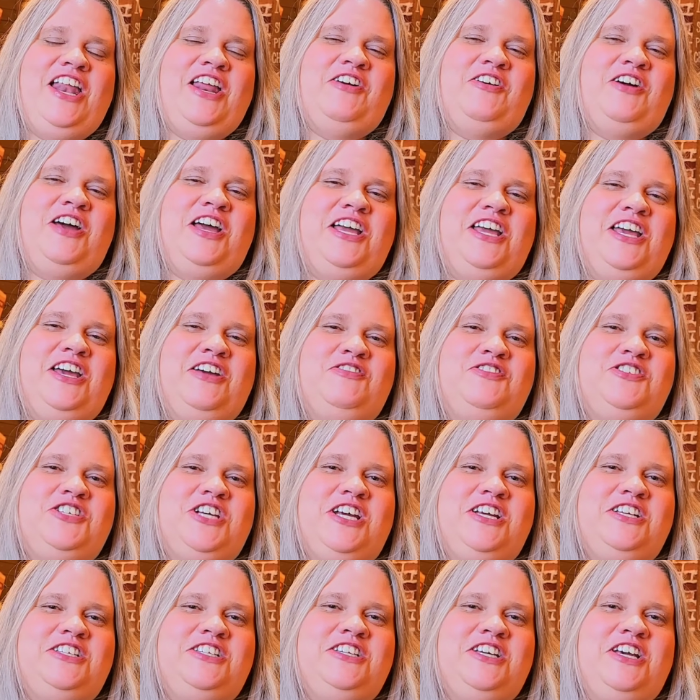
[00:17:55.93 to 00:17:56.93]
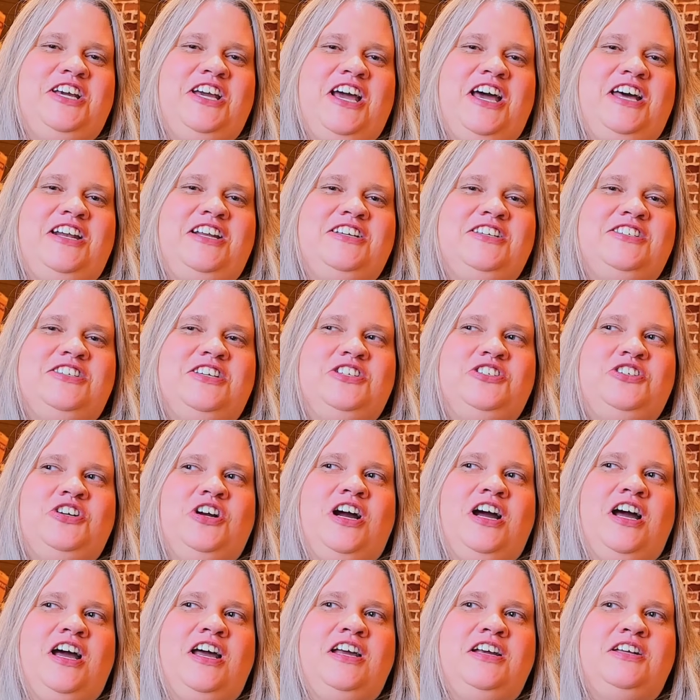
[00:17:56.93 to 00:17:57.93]
Anyway, give JT Hannah's a
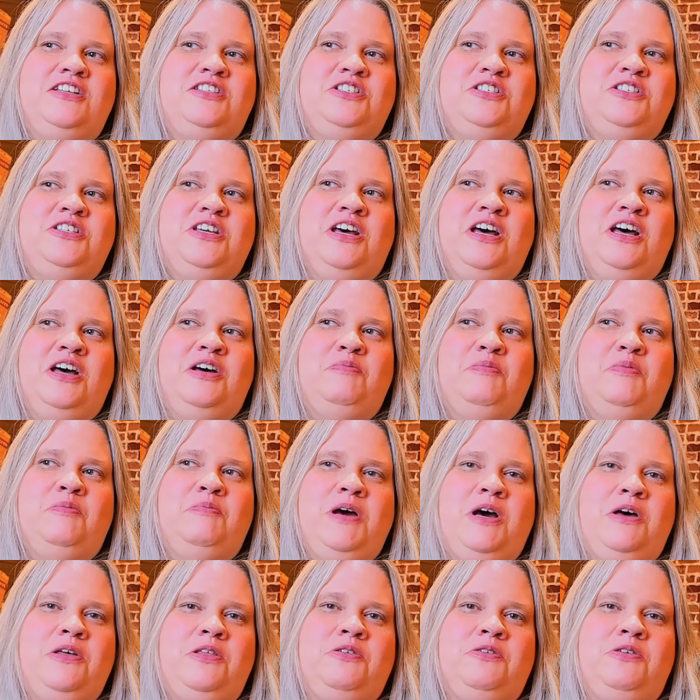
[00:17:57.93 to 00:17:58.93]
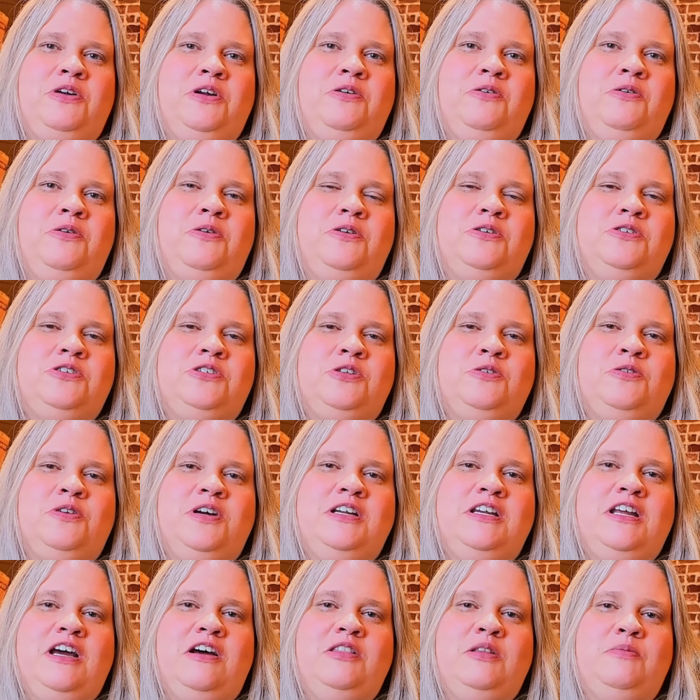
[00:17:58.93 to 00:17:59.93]
try. It's about 3/4 of the
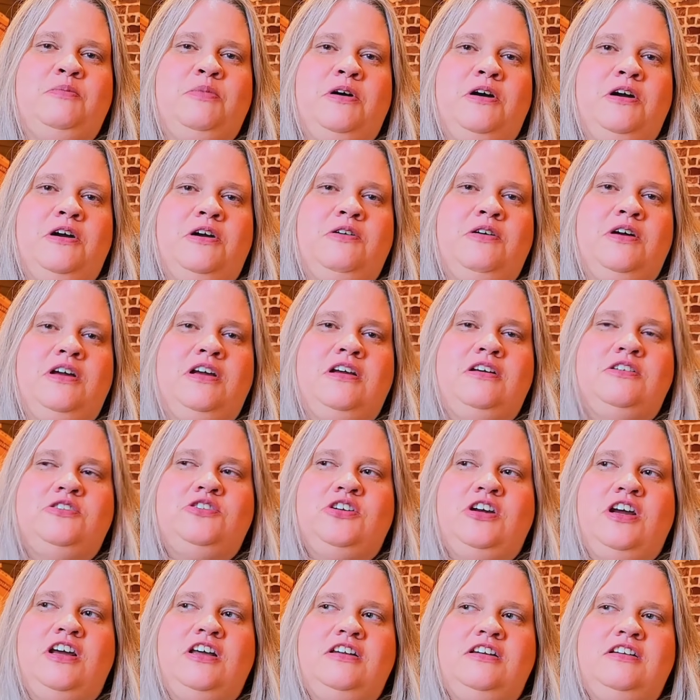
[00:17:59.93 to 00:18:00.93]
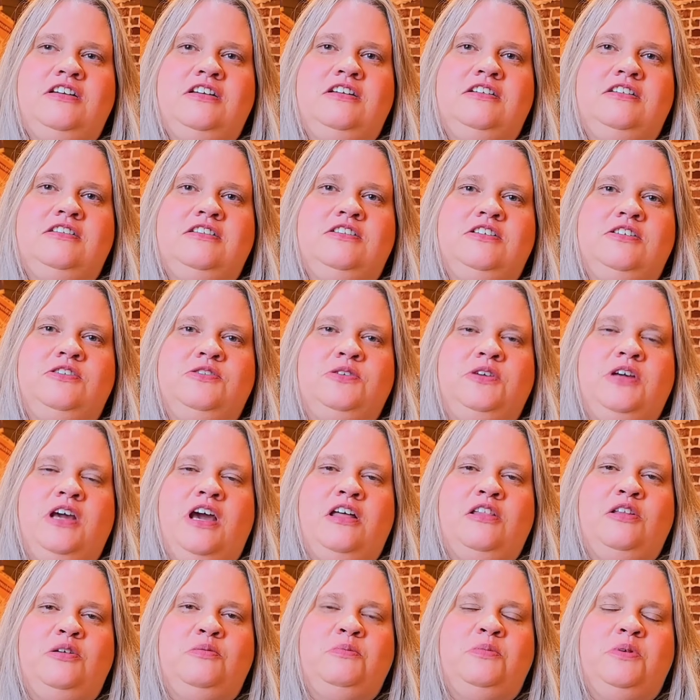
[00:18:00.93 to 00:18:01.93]
way down the Parkway as you're heading into
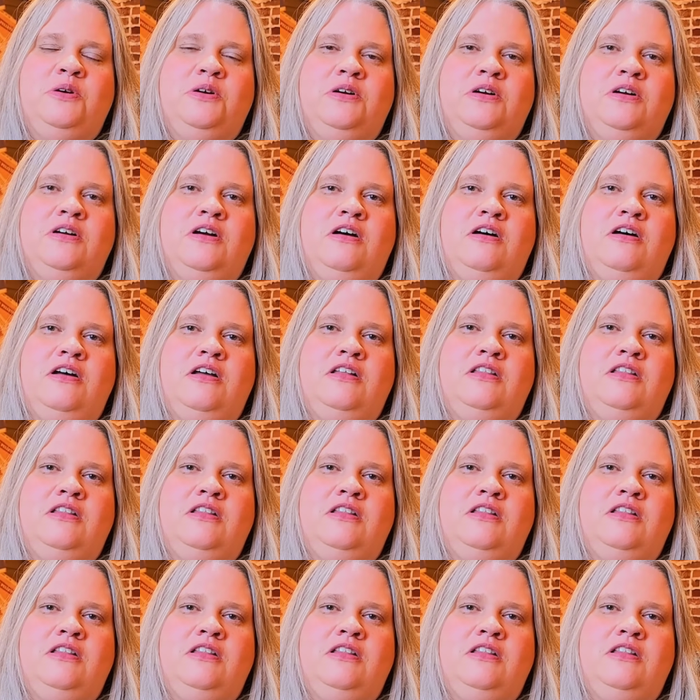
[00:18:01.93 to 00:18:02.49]
Gatlinburg